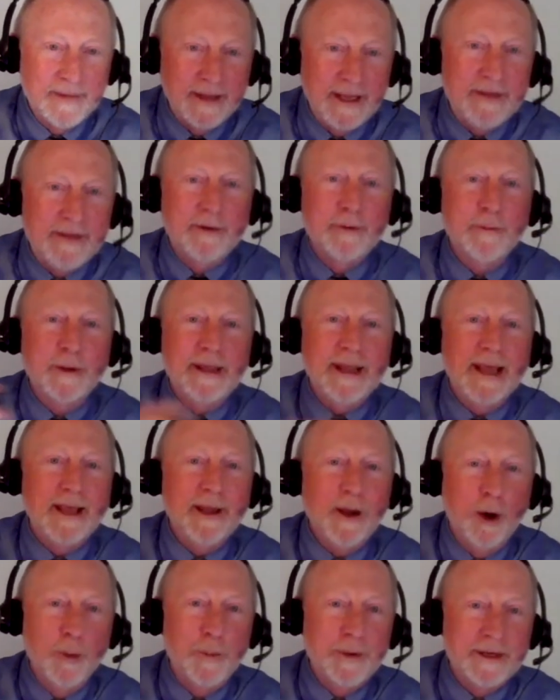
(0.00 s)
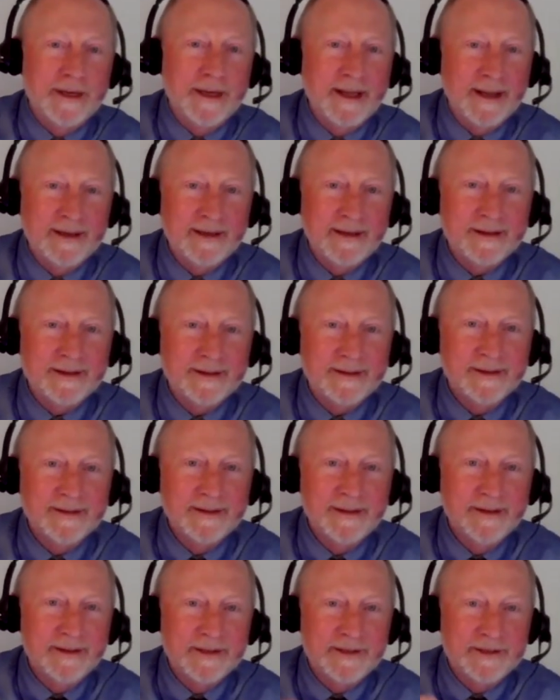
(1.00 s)
Even when they opened it
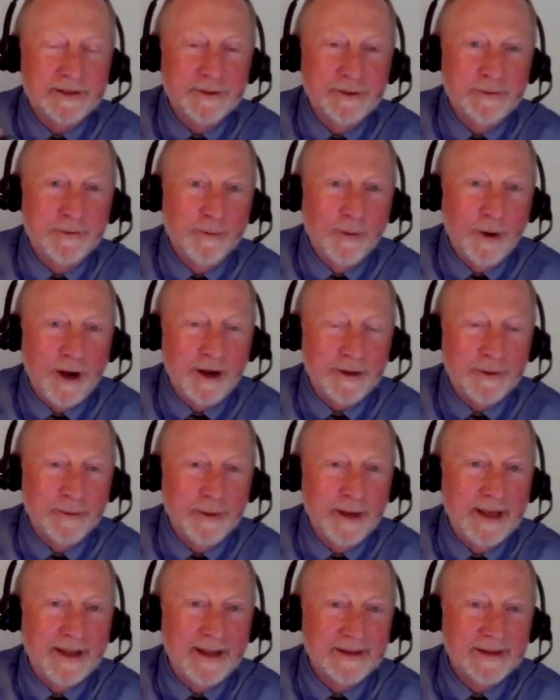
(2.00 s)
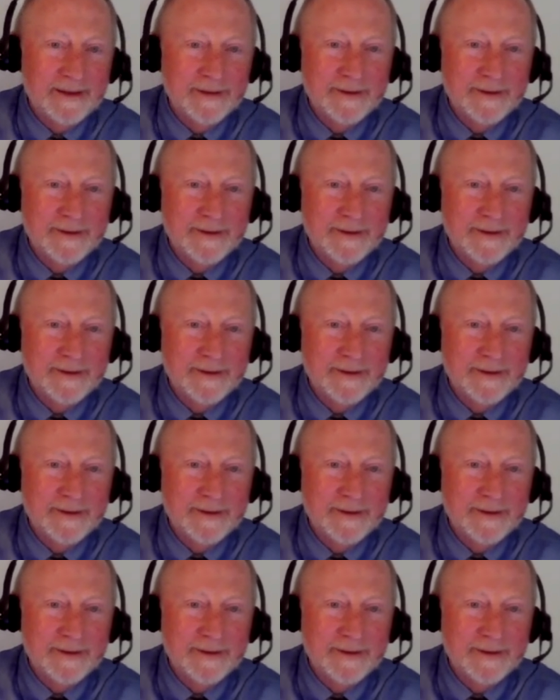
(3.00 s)
to walkway,